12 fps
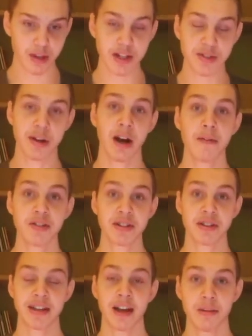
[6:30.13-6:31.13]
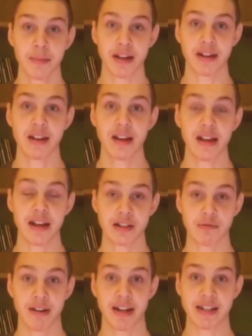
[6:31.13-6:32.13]
So obviously the Talmud is
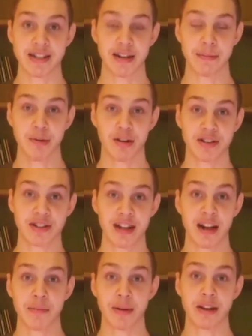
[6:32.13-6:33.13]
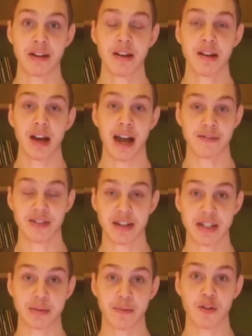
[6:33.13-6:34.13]
a wicked set of books. The Talmud, I've said
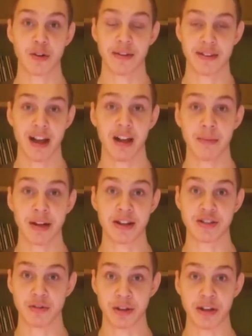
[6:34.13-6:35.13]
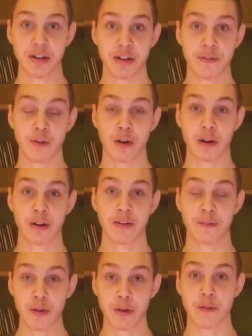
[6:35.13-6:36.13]
this before, the Talmud is only good for
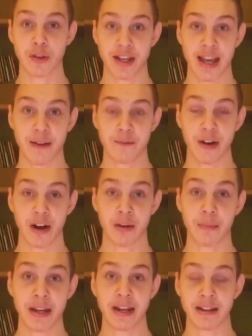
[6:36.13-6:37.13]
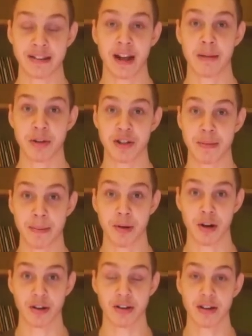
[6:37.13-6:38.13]
fuel for the campfire, meaning the Talmud should be
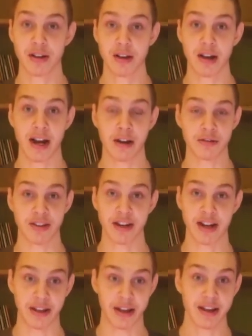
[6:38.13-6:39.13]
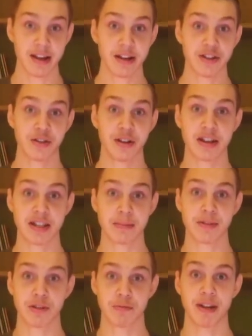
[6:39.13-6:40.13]
burned. I don't deny that. Judaism
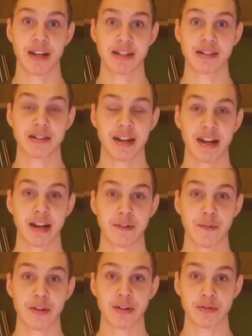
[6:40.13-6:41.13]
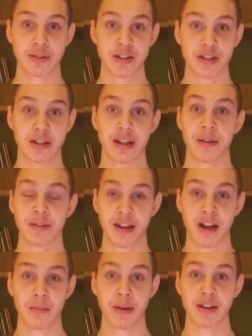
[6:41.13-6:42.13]
is a wicked, satanic, false religion, and the
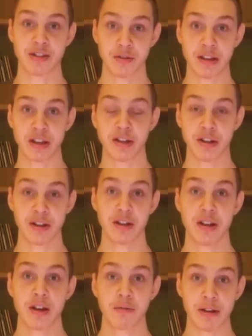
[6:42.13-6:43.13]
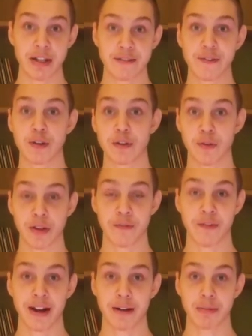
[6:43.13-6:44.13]
Talmud is only good when it's fuel for the
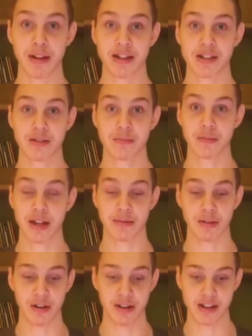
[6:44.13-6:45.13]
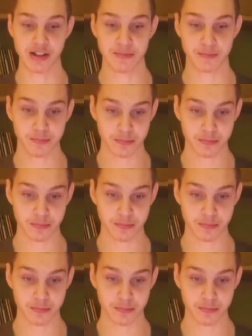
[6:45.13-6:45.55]
fireplace. That's all it is.